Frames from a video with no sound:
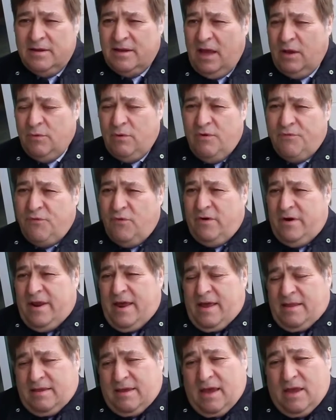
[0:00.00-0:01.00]
Can we afford
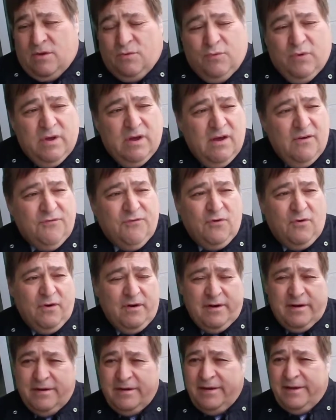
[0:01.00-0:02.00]
that? Can we
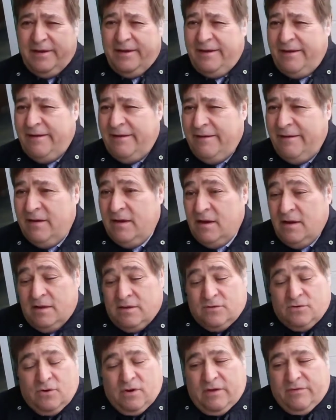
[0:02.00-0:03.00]
afford
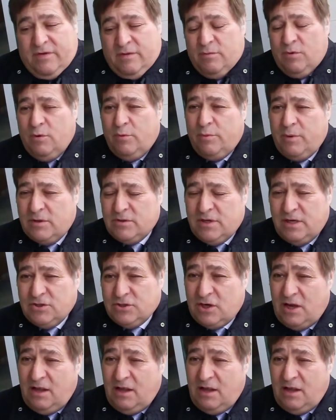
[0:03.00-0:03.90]
to live in New Brunswick?